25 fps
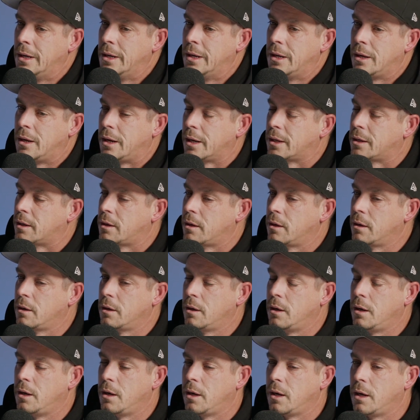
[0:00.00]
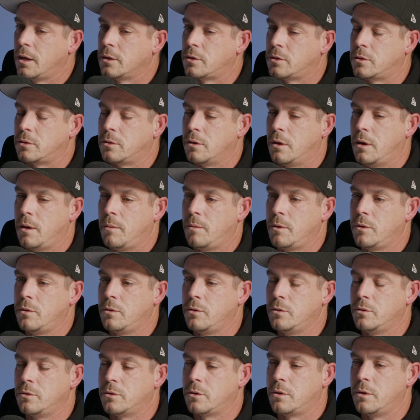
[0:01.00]
like uh, Simon,
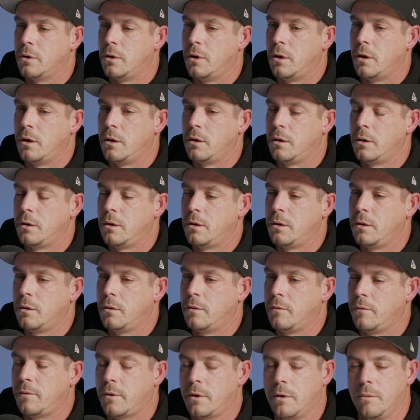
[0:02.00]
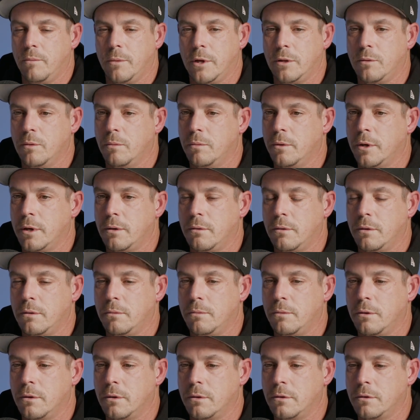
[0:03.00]
who's got fuck mental blank what his
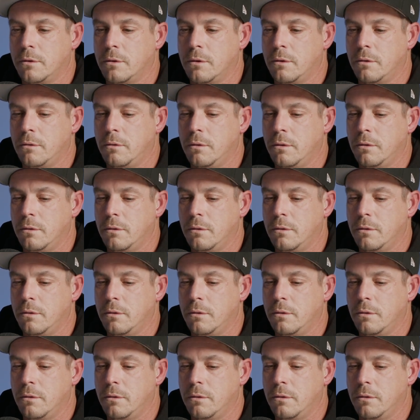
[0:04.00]
burger's called